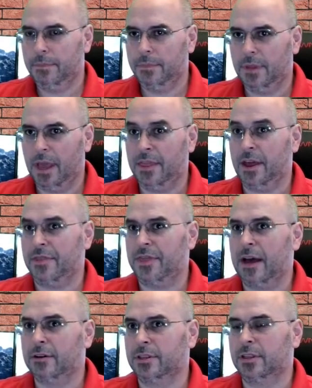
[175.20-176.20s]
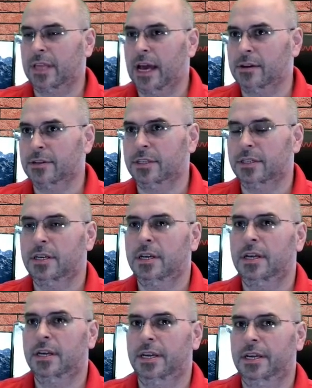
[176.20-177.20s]
and then 1,000,000
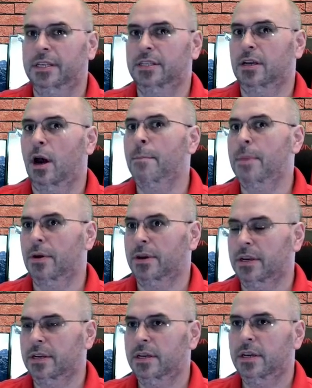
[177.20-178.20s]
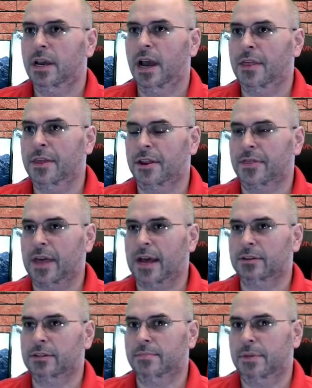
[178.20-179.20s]
is a million, and then
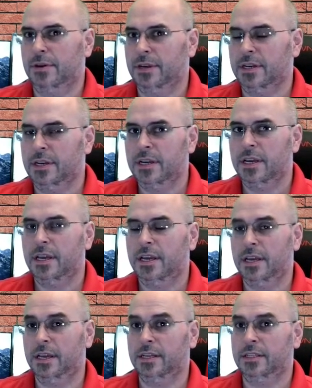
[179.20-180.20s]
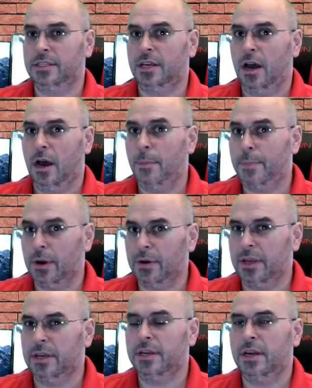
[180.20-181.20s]
1,000 million is a
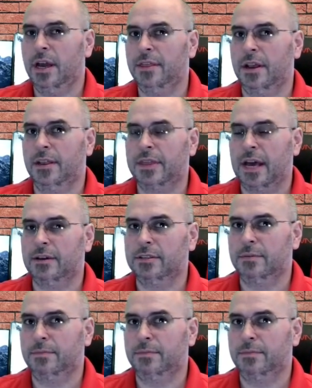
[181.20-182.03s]
billion, and then 1,000